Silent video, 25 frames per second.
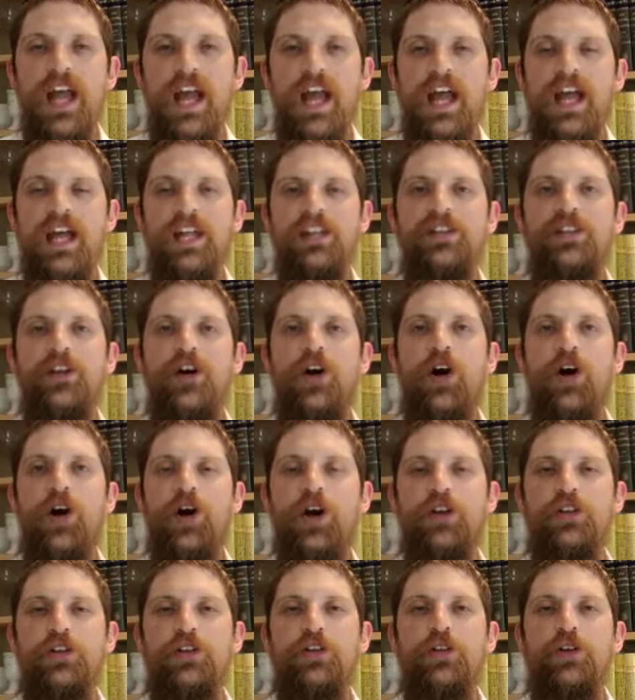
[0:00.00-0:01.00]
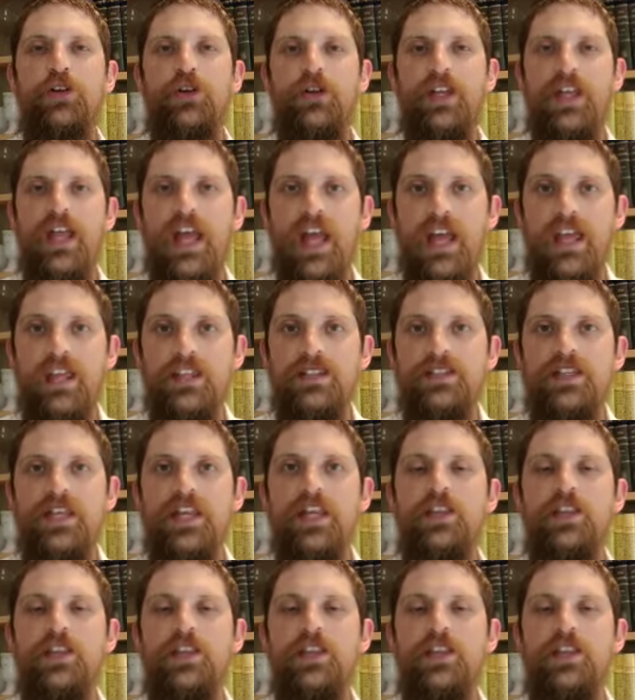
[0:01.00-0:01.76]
and on your gates.